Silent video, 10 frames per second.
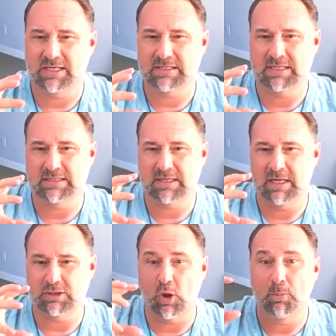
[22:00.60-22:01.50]
is is
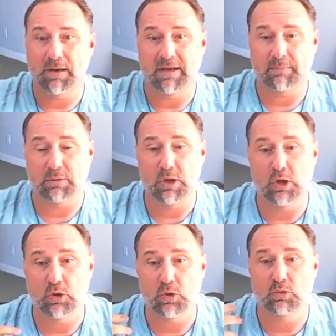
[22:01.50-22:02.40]
is opening up
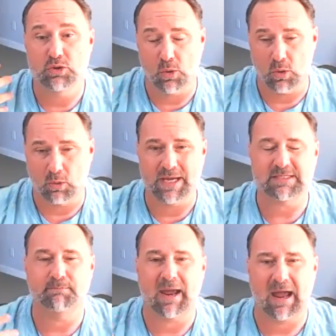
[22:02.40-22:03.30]
new doorways
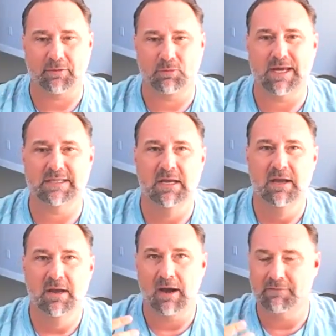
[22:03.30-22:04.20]
and pathways
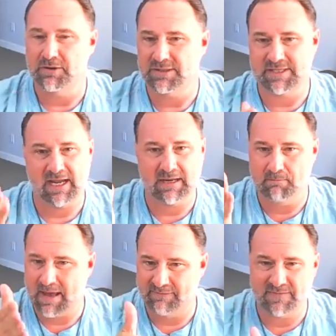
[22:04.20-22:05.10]
of understanding
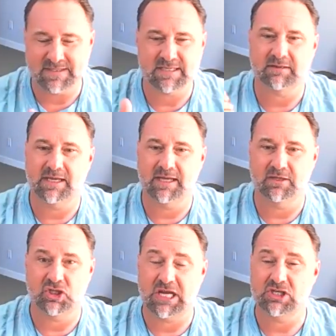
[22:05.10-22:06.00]
metaphysically,
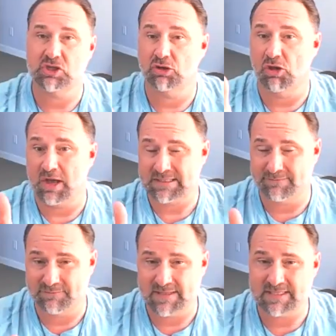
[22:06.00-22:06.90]
changing the laws of
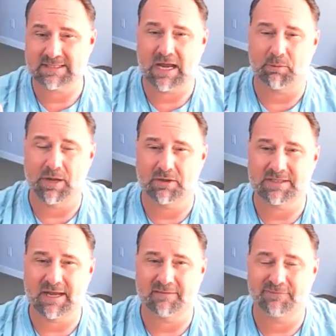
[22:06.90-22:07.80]
physics and how we
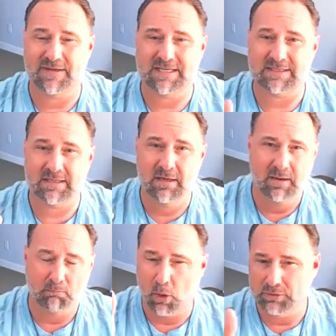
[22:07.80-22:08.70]
understand physics,
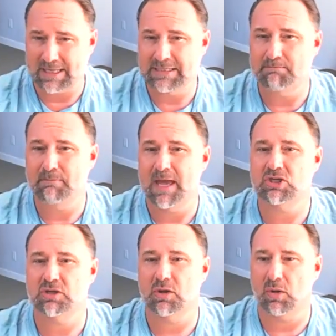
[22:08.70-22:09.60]

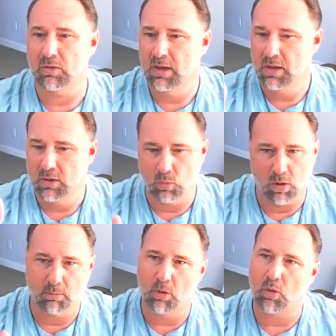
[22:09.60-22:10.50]
multidimensional
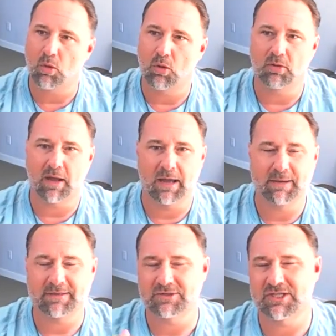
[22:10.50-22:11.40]
wormhole. I
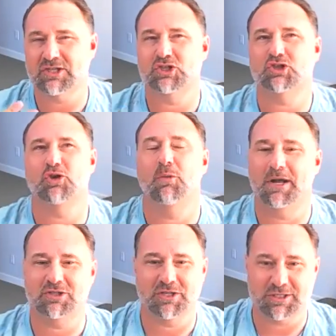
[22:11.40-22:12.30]
mean, there's just so
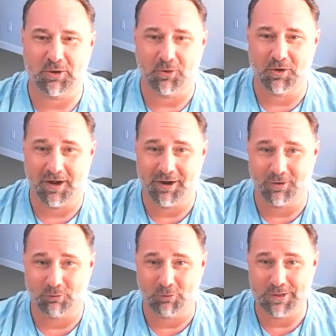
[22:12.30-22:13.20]
much that's going on in
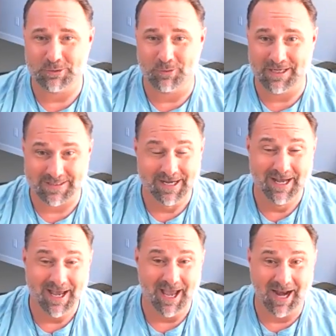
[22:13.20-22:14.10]
our roaring 20s
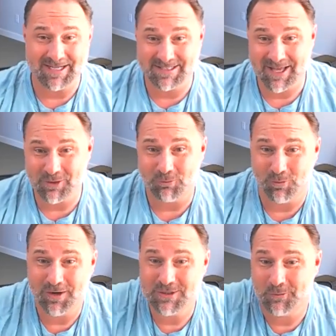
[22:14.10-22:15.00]
and i said the
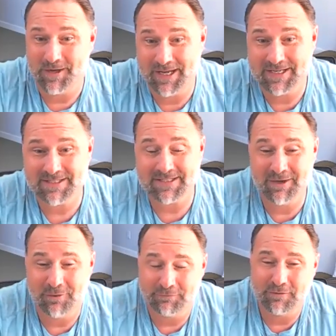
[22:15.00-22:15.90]
Roaring Twenties. You
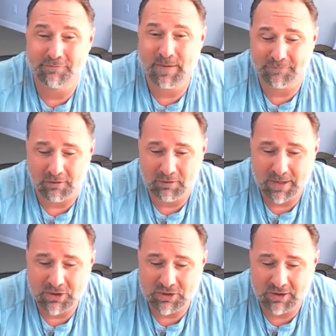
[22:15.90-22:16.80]
know, if you've been following
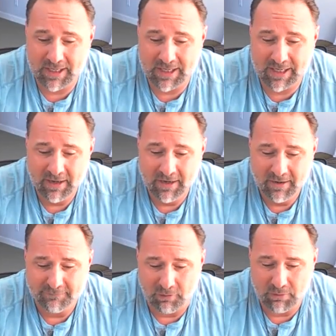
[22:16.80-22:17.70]
my journey,
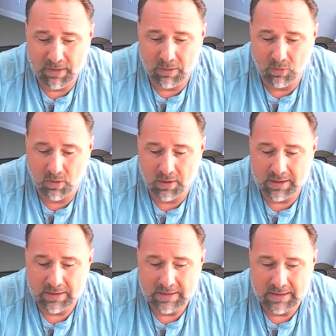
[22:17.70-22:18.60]
following my work,
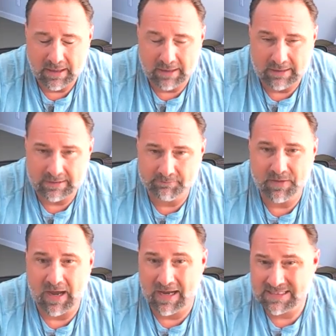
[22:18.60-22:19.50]
um,
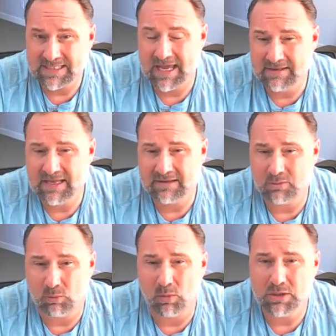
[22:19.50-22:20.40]
I said that the
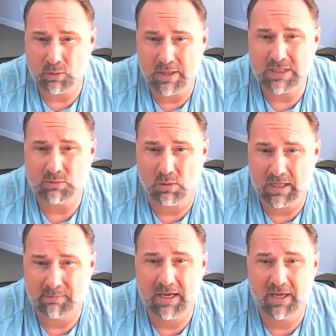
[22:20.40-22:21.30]
Roaring Twenties were going
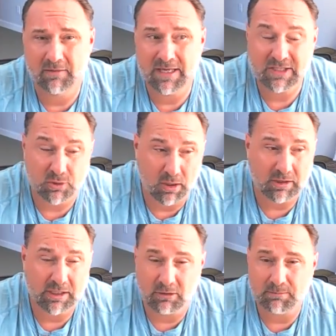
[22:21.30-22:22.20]
to be
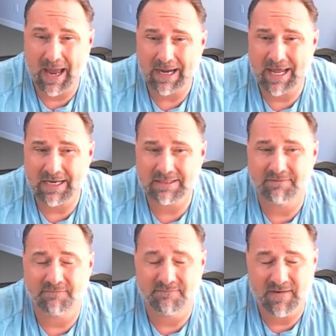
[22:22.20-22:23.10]
historically looked back at as a
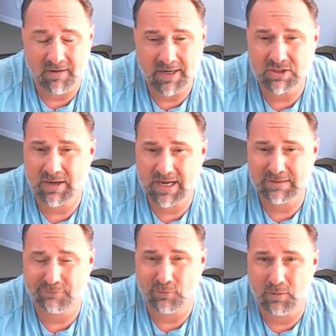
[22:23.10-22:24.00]
very
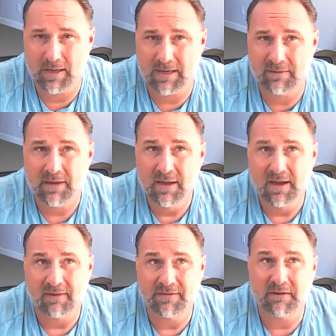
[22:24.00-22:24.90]
transformative,
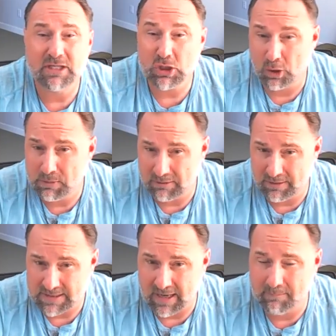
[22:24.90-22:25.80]
a very
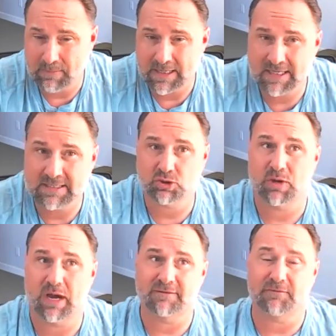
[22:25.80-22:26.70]
turbulent time because
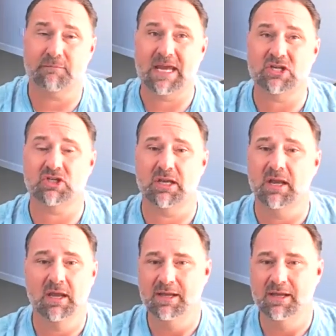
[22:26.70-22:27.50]
transformation